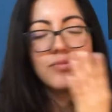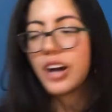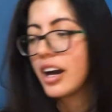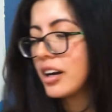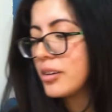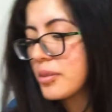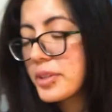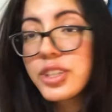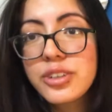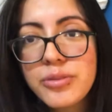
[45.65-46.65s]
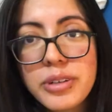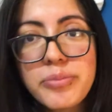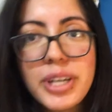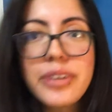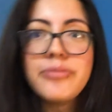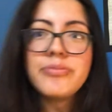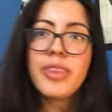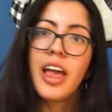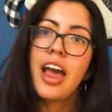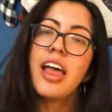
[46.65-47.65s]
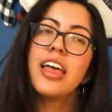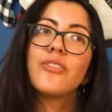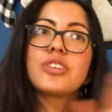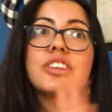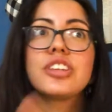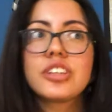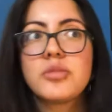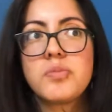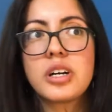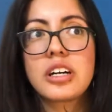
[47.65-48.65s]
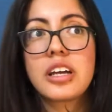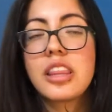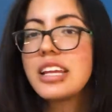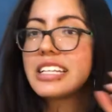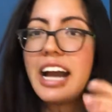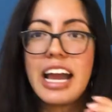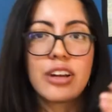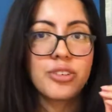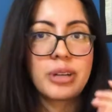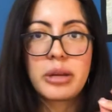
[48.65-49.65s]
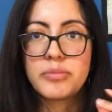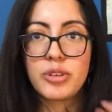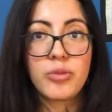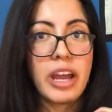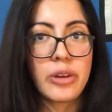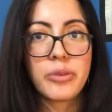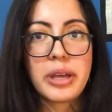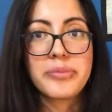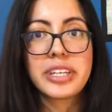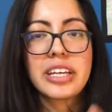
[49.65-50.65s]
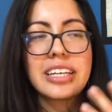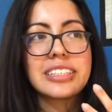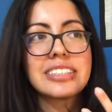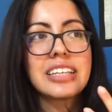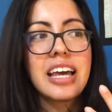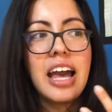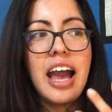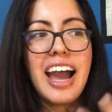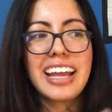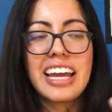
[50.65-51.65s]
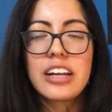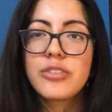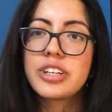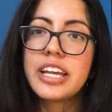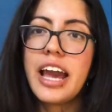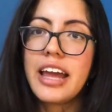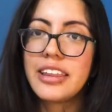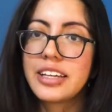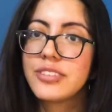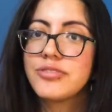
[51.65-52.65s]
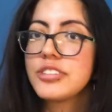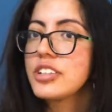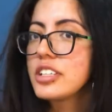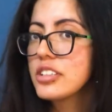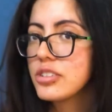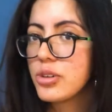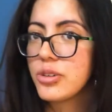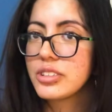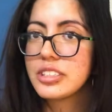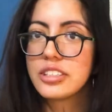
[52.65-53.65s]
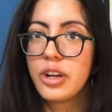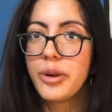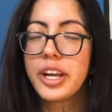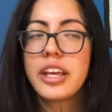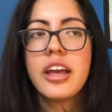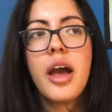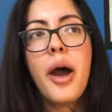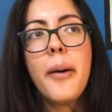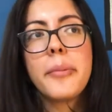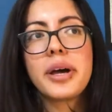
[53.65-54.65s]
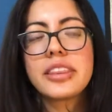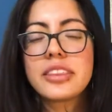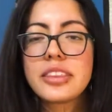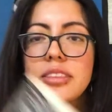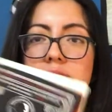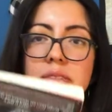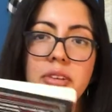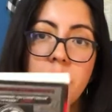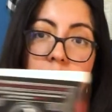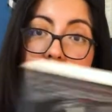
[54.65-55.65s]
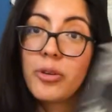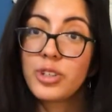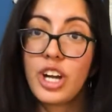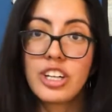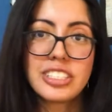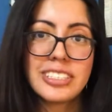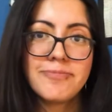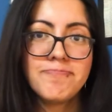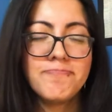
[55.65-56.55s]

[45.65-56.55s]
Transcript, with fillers: um, let me show you one book. With this book, the title grabbed me right away because I kind of already had like feelings towards this already, but Moriarty,